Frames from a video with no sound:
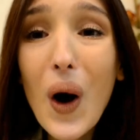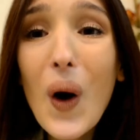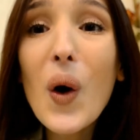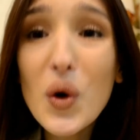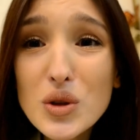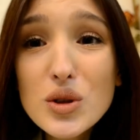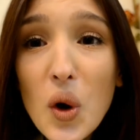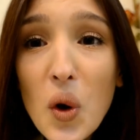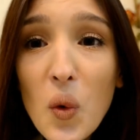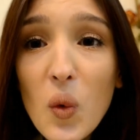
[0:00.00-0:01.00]

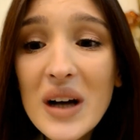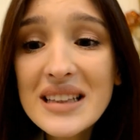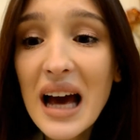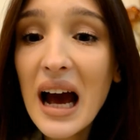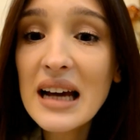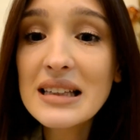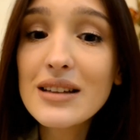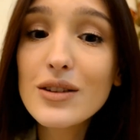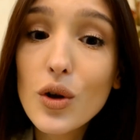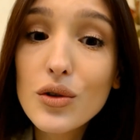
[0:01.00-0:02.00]
Also, what I
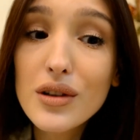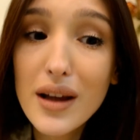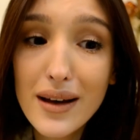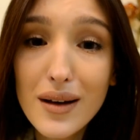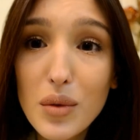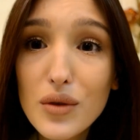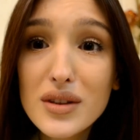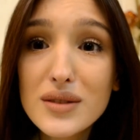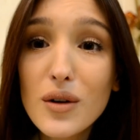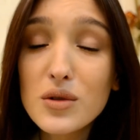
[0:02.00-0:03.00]
don't like about this
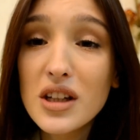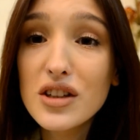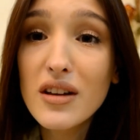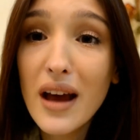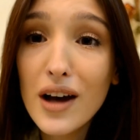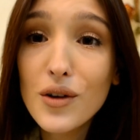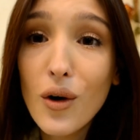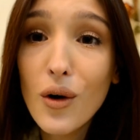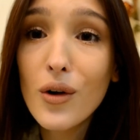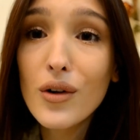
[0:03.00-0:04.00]
foundation at
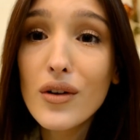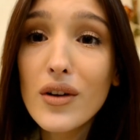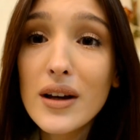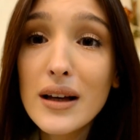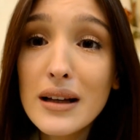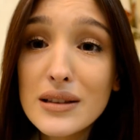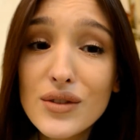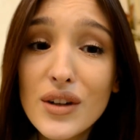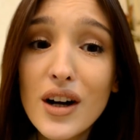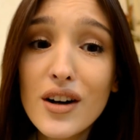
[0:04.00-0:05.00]
all is
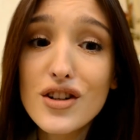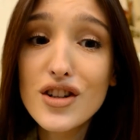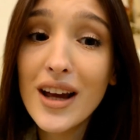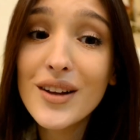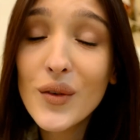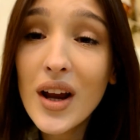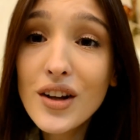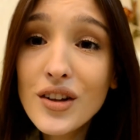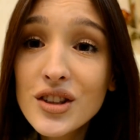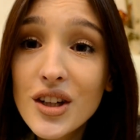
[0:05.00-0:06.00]
their shade
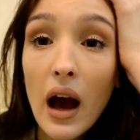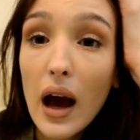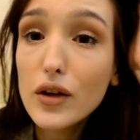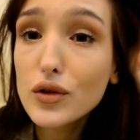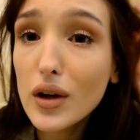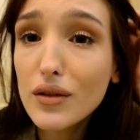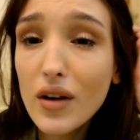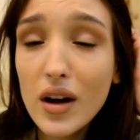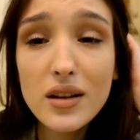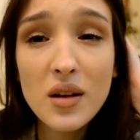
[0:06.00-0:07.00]
range. I tried
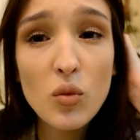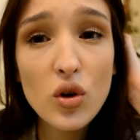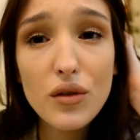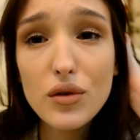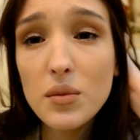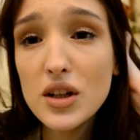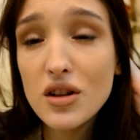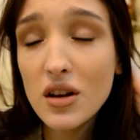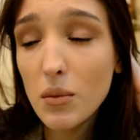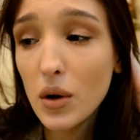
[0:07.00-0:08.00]
finding more
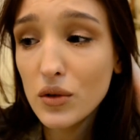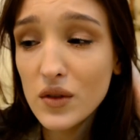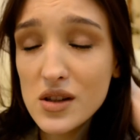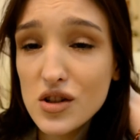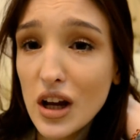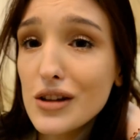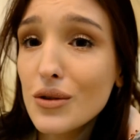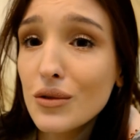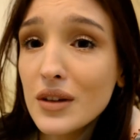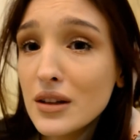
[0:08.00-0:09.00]
information about these shades
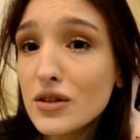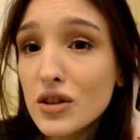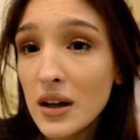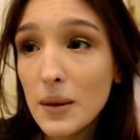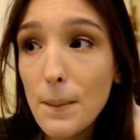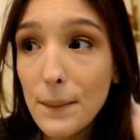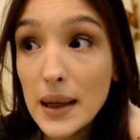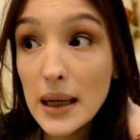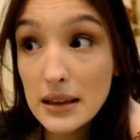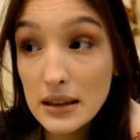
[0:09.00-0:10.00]
on the internet,
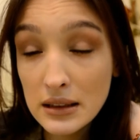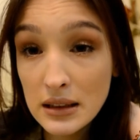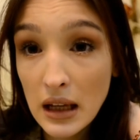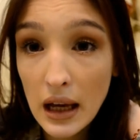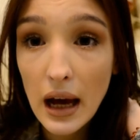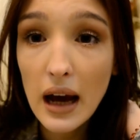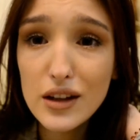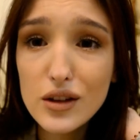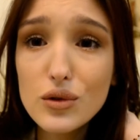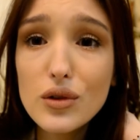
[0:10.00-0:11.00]
but I
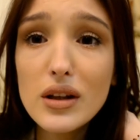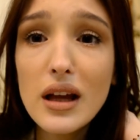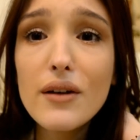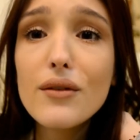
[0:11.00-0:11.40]
do live